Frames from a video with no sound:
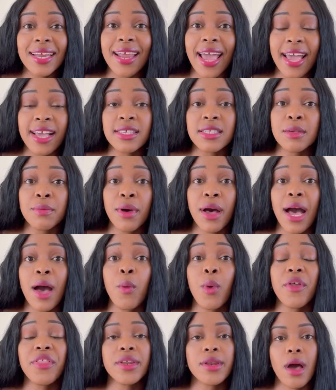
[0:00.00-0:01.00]
eczema, and
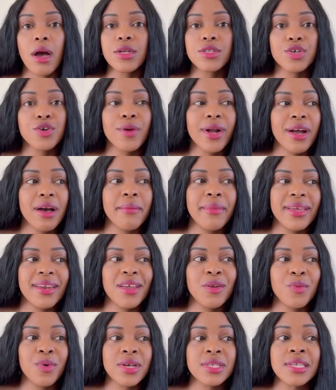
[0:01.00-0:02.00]
what the doctor
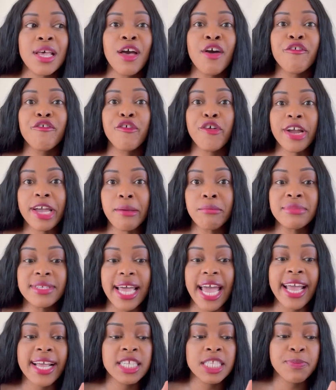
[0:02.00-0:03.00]
recommended was for him
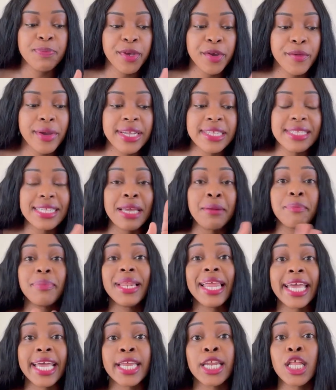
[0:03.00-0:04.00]
to experience and
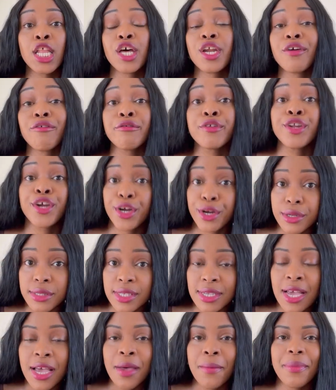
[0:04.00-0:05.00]
play in a lot of dirt.
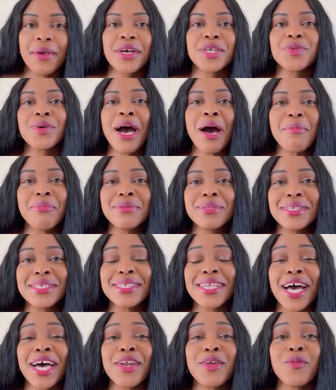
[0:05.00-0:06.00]
Because what happens is
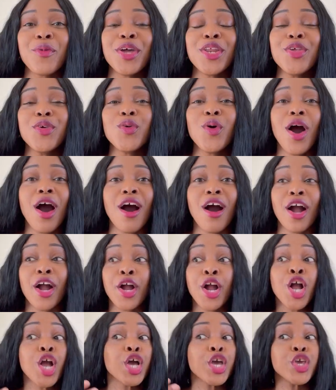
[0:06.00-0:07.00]
that when you
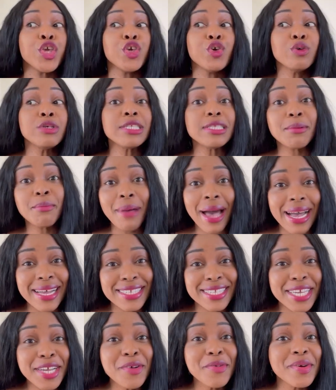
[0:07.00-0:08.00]
are used to
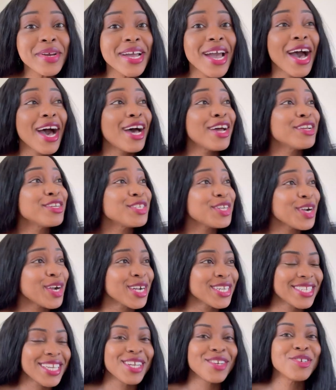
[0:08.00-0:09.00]
bacteria and
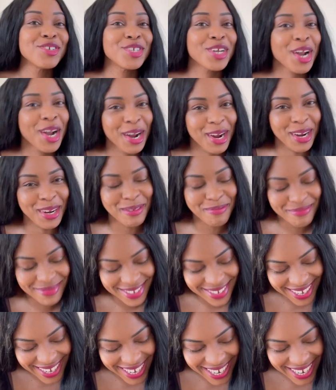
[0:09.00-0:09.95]
dirt and germs,